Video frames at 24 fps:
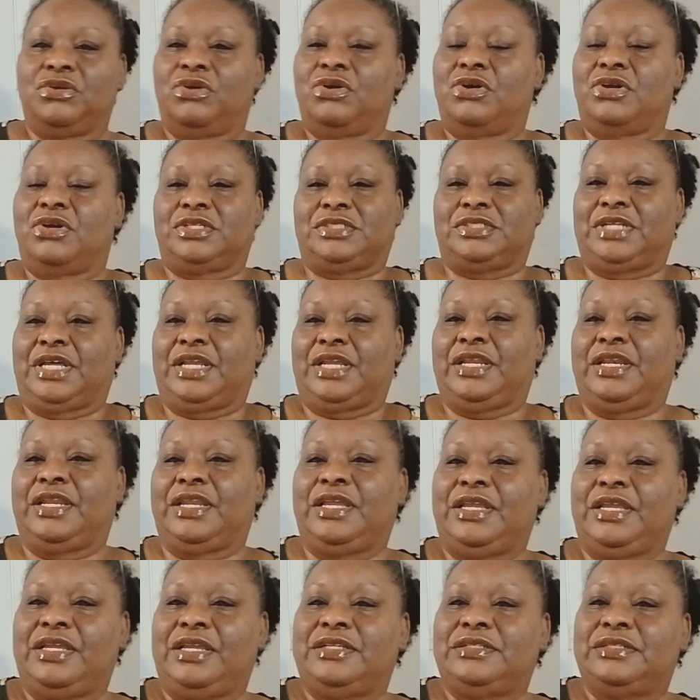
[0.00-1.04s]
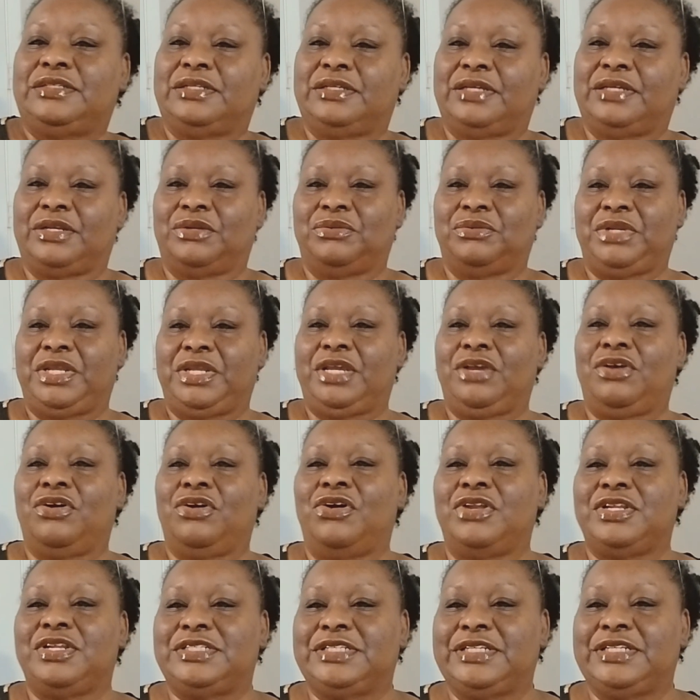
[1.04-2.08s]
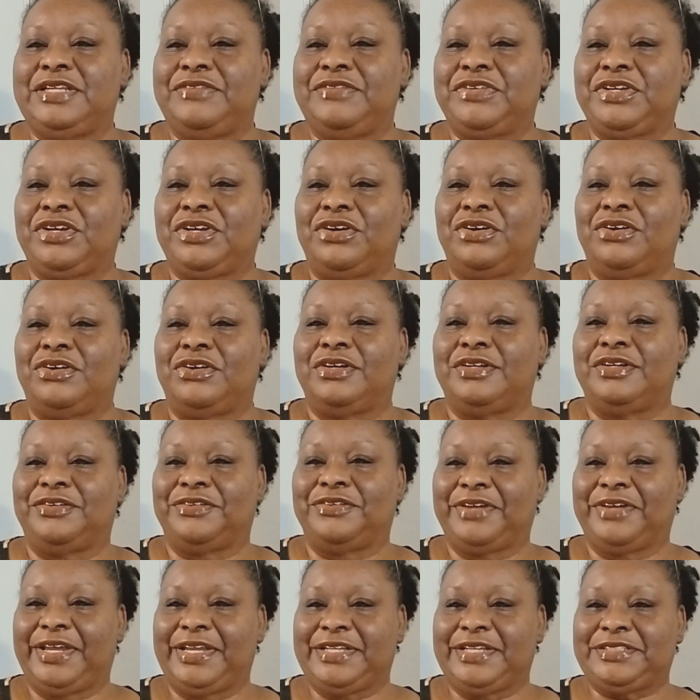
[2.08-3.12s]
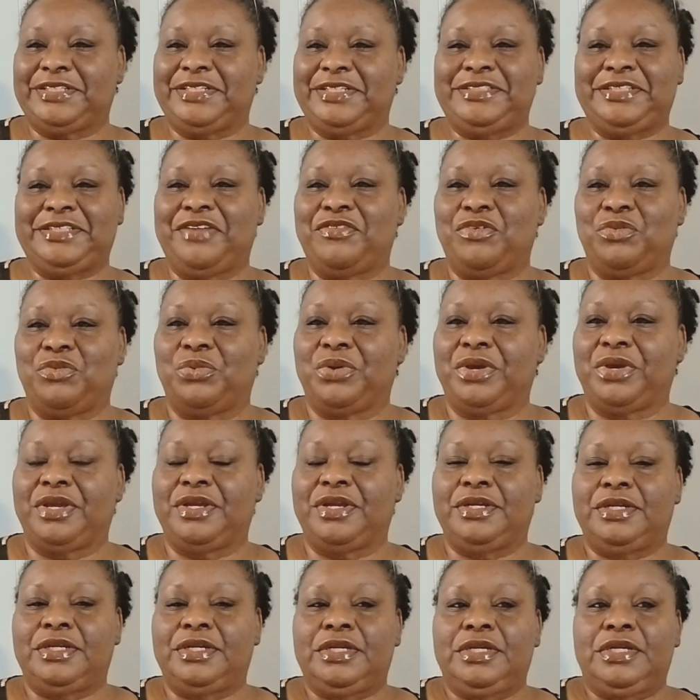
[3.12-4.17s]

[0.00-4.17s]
God is not he's not no dead God. He's a living God. Okay, so he's everywhere.